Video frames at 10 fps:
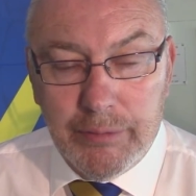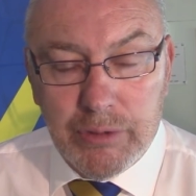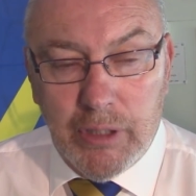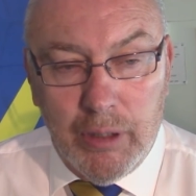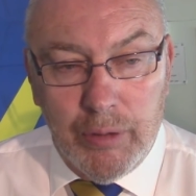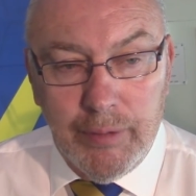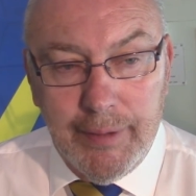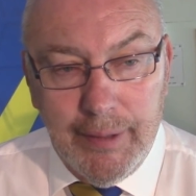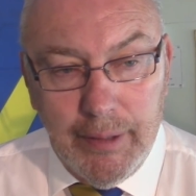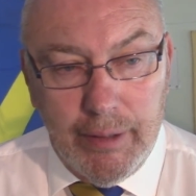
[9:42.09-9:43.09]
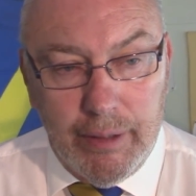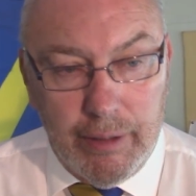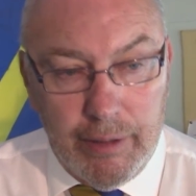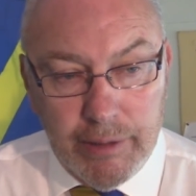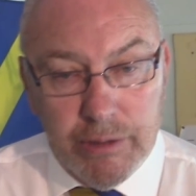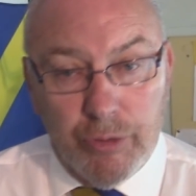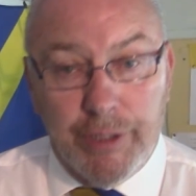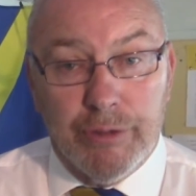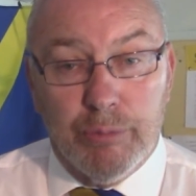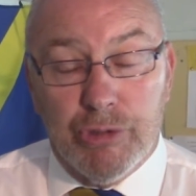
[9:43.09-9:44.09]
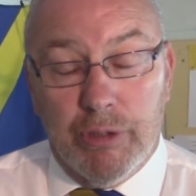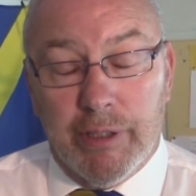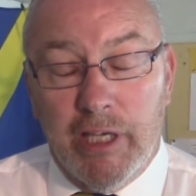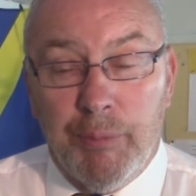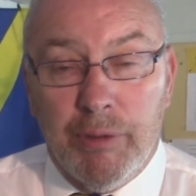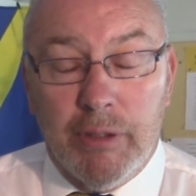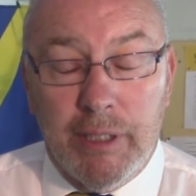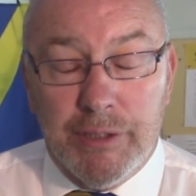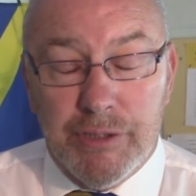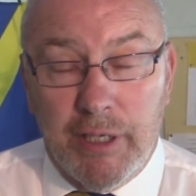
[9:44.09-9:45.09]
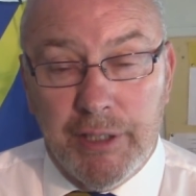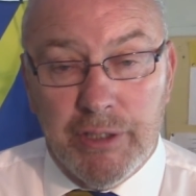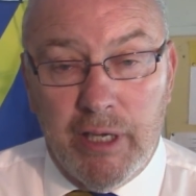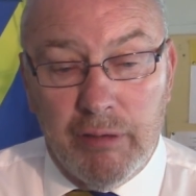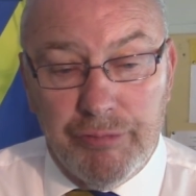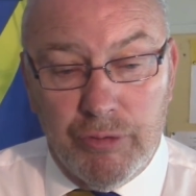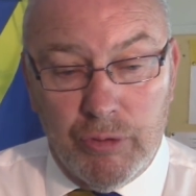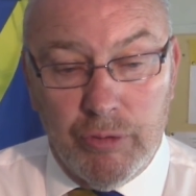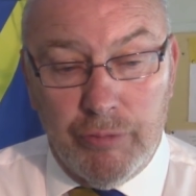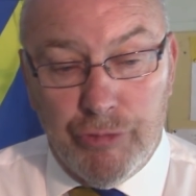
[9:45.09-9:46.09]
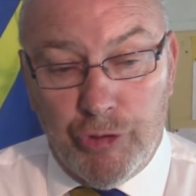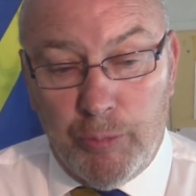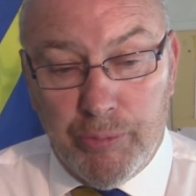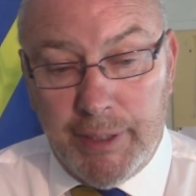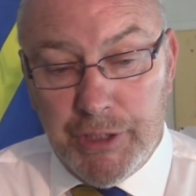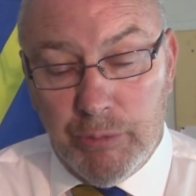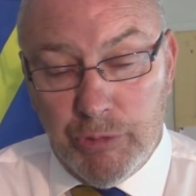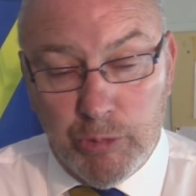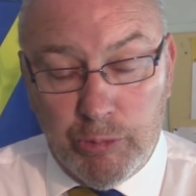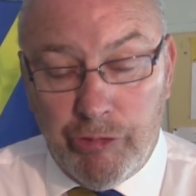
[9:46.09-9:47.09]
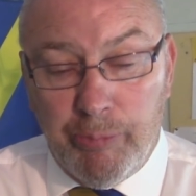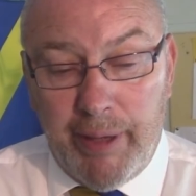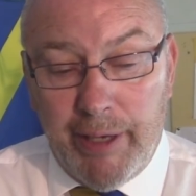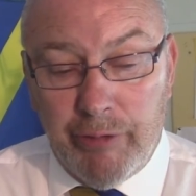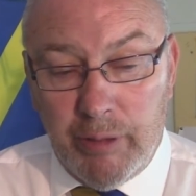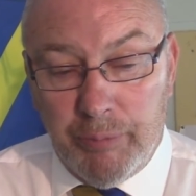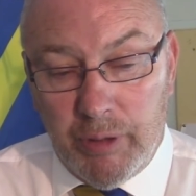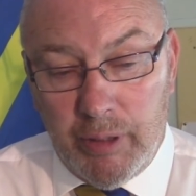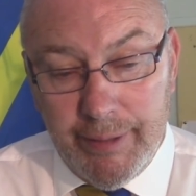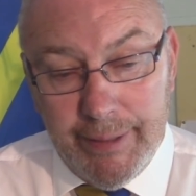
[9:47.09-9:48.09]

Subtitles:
So we're trying to get him in at any stage now for an operation which will repair it. But